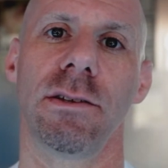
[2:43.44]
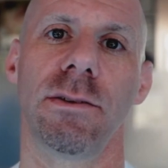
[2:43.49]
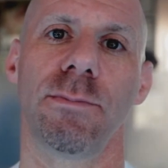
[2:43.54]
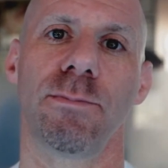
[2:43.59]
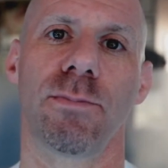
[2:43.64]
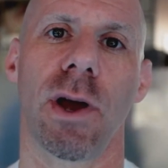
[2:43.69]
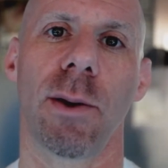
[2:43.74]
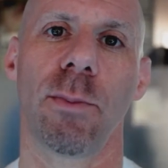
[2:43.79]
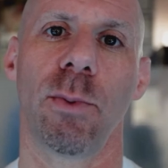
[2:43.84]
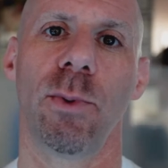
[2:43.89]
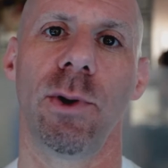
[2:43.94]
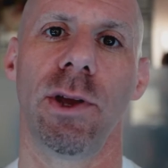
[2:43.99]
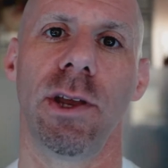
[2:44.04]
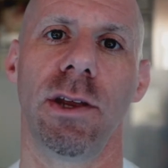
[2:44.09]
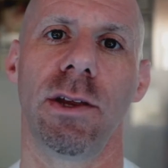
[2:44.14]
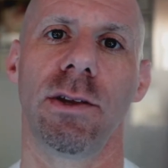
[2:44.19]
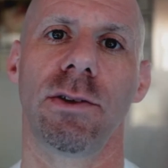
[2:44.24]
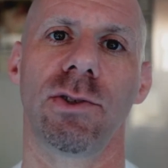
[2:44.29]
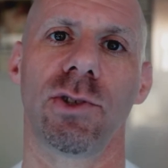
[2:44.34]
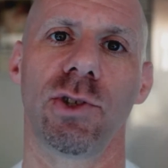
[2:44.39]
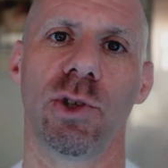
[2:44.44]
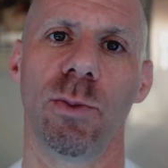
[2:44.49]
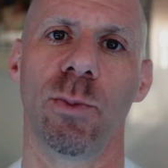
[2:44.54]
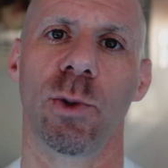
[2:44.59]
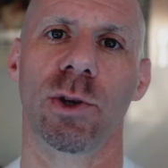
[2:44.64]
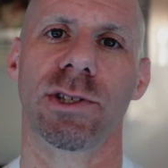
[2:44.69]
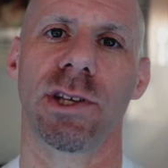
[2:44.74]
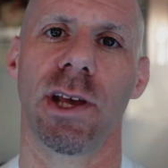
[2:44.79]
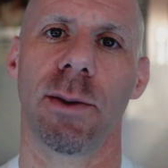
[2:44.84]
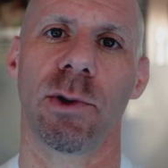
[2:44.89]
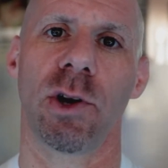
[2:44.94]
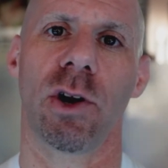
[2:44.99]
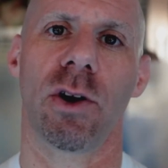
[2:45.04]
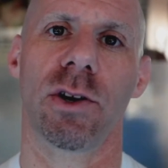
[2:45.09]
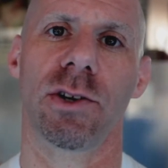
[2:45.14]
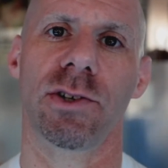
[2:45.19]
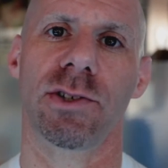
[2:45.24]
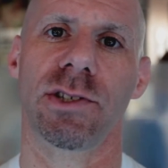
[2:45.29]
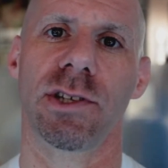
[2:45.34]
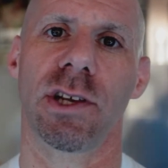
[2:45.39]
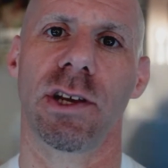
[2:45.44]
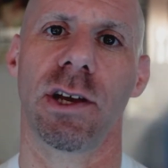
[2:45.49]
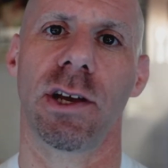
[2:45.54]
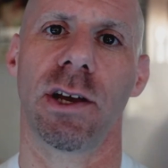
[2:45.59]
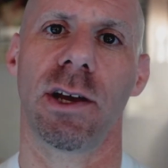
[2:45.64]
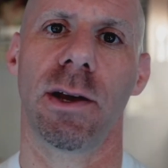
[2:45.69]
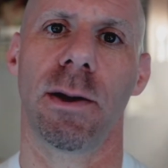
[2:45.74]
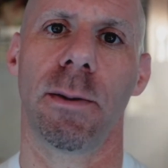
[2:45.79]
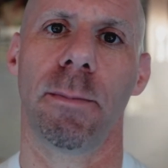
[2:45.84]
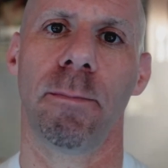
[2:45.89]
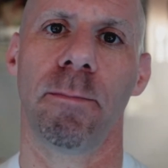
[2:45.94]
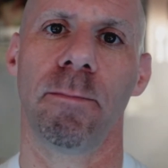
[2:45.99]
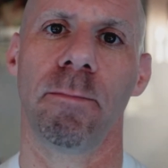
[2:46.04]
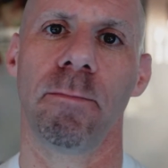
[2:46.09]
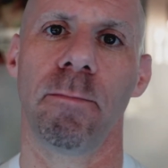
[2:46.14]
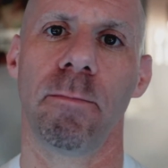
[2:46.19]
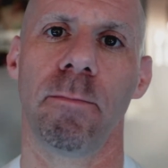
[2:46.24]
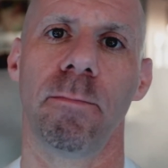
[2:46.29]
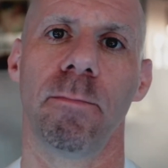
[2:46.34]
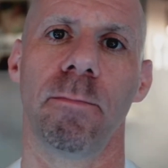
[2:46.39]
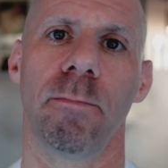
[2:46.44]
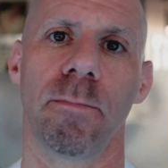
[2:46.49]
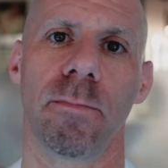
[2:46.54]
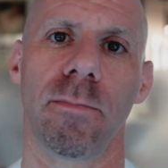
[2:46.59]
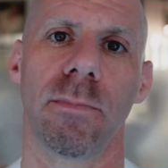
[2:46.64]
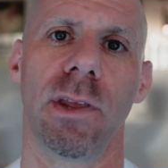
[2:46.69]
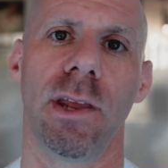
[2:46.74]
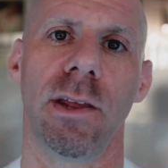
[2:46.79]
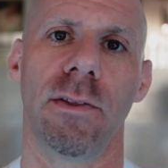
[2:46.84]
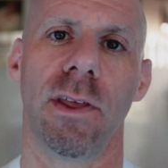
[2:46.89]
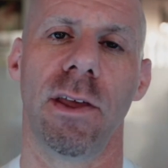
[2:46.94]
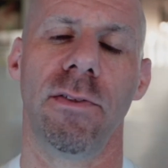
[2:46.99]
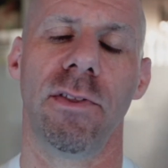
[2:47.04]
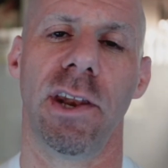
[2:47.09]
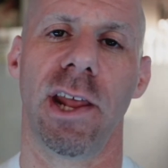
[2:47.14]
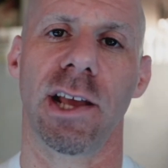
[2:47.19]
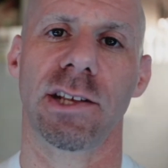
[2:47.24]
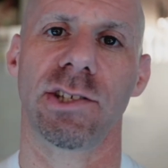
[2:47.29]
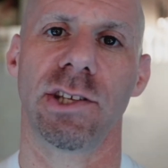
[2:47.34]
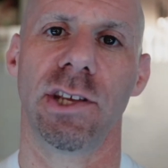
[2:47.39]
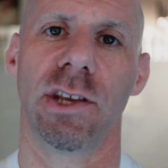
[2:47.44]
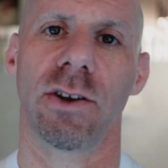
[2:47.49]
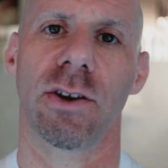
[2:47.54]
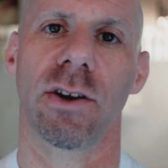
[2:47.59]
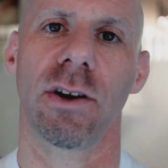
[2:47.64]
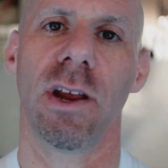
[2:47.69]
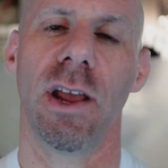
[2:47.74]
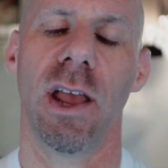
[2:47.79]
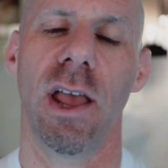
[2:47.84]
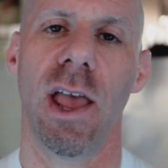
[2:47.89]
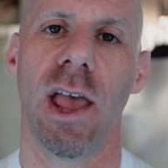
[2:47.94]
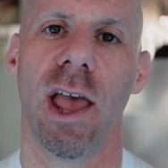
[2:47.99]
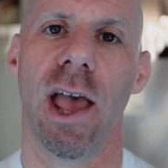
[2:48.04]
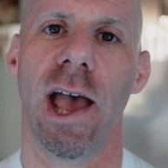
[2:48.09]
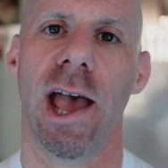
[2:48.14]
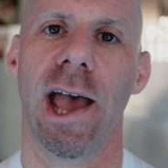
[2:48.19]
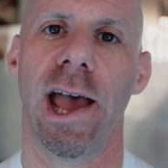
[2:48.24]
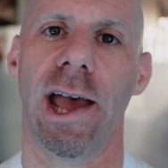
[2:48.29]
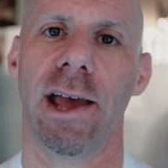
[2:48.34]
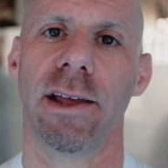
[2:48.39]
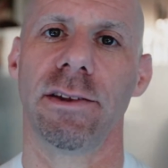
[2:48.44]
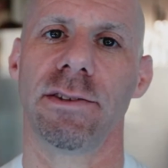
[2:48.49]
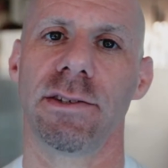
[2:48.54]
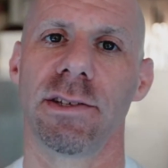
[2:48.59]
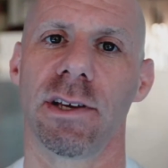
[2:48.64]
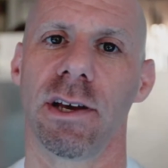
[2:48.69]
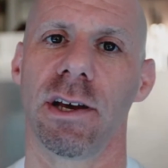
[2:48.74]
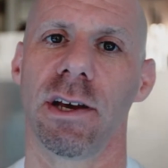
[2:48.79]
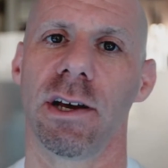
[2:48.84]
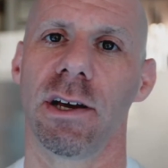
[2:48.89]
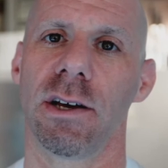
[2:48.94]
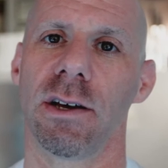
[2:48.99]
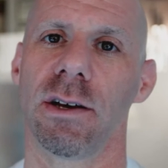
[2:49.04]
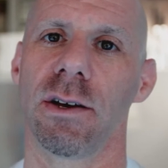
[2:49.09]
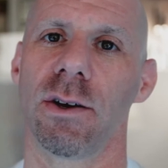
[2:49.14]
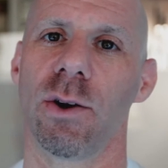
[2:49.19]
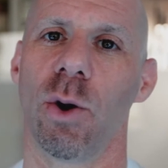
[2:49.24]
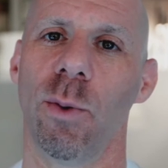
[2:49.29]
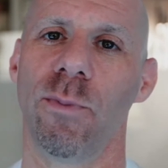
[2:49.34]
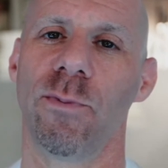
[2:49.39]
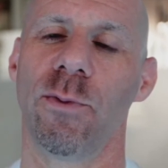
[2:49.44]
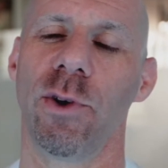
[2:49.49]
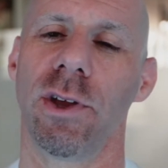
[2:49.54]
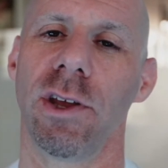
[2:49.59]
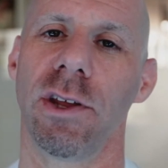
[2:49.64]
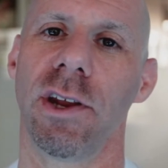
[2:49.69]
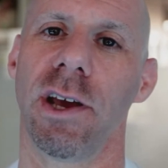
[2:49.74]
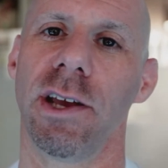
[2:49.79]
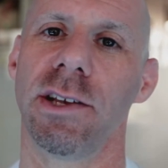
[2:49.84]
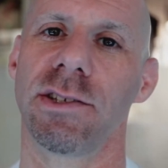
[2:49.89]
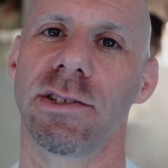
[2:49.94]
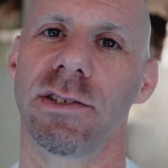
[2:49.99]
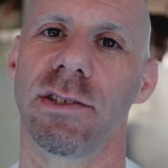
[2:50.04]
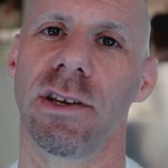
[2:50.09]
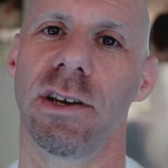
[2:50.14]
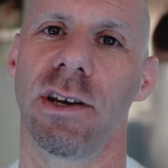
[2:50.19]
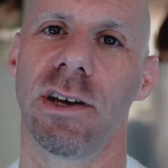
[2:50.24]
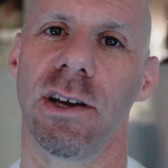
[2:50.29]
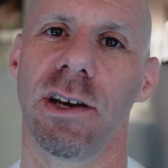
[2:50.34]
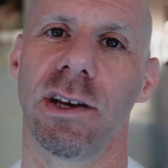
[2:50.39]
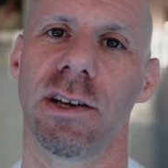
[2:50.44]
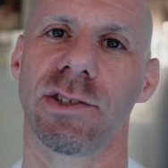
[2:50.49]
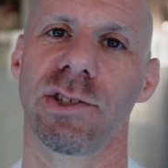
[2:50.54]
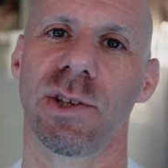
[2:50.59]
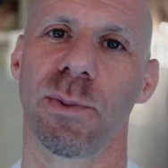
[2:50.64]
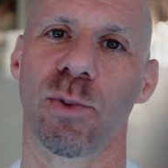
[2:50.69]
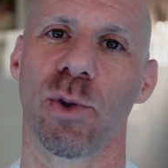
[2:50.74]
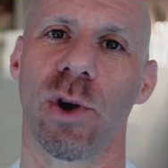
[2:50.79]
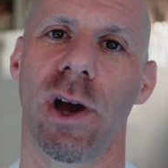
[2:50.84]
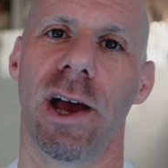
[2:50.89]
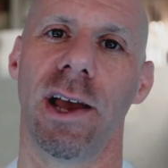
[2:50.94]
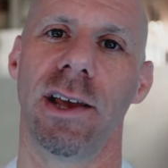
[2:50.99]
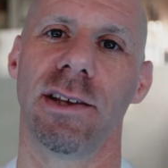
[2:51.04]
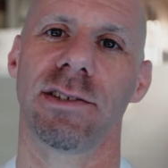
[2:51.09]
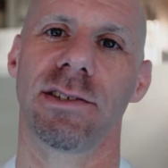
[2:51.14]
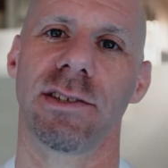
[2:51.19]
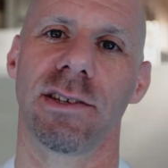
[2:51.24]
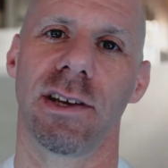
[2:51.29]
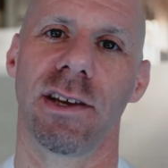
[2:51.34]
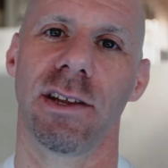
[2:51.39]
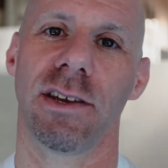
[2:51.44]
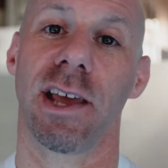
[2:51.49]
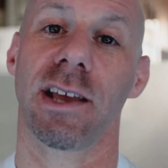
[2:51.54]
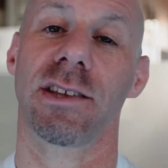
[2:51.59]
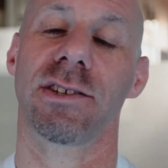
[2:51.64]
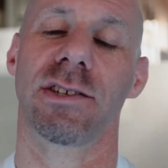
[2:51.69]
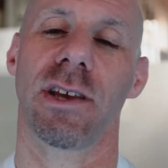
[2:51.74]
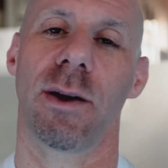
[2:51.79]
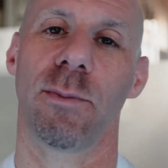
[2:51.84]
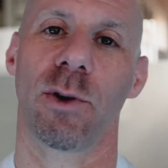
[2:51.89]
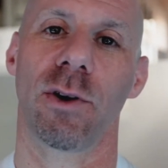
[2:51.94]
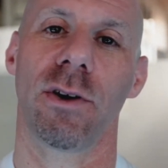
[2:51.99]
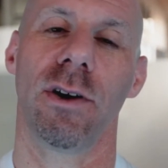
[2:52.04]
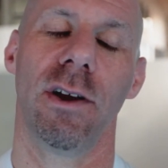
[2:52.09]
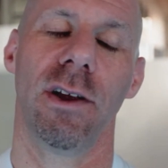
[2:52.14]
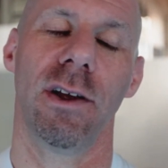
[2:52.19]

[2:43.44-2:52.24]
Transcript: probably 2 more seminars in the next year, and hopefully a nice surprise next summer.